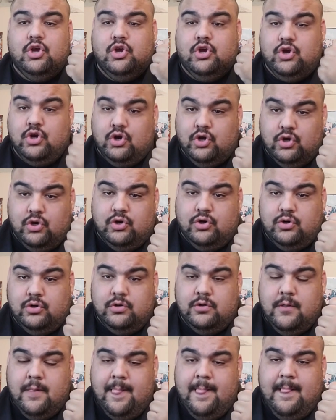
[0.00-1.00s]
girl
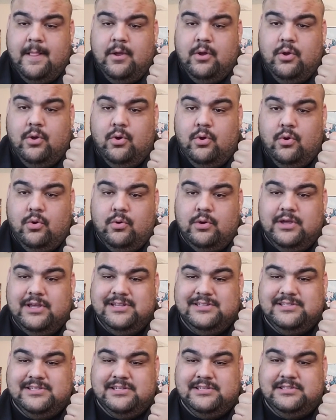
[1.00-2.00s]
who
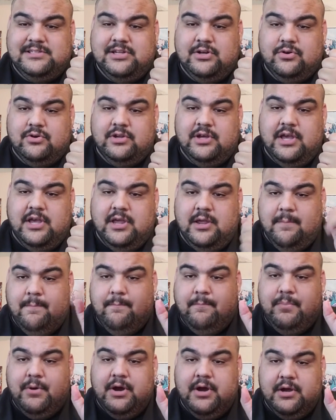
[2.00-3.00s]
is considered a
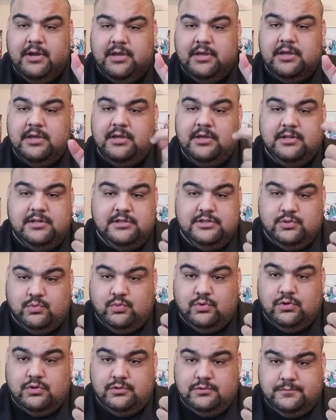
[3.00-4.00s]
bug in this
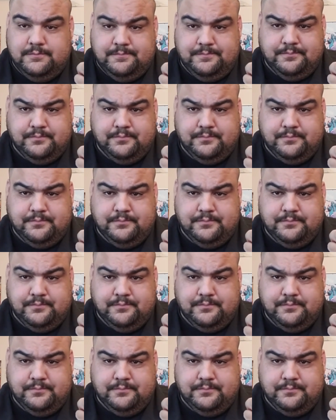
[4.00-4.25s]
world.